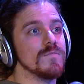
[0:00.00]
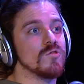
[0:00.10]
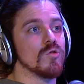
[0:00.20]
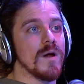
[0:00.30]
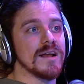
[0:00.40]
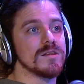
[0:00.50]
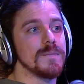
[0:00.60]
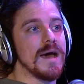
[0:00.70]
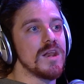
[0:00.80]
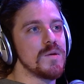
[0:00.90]
direct
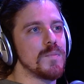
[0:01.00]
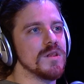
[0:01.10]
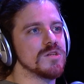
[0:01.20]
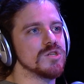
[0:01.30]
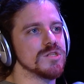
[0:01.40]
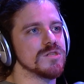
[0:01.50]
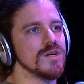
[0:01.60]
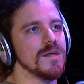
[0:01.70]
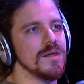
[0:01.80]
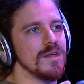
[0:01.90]
about it, but it's just
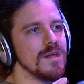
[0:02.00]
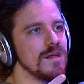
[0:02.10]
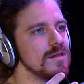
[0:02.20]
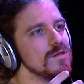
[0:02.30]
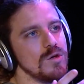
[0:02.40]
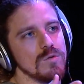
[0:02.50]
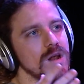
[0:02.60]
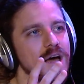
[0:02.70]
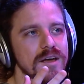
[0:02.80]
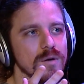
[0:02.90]
you and
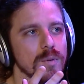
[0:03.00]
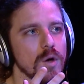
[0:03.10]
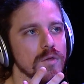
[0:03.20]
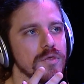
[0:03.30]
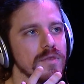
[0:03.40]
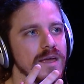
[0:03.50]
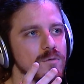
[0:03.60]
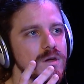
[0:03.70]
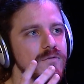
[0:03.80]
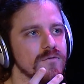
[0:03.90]
I are both
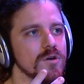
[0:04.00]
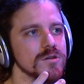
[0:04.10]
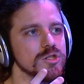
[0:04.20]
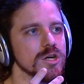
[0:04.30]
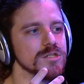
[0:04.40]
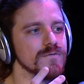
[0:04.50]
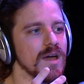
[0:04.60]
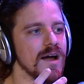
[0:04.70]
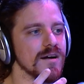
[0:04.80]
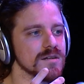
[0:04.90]
like we have good judge of
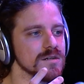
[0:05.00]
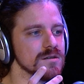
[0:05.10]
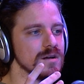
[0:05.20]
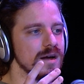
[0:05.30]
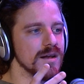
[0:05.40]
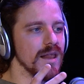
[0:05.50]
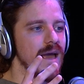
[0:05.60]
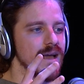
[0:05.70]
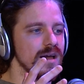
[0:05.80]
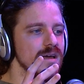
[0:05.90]
character and
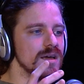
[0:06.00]
like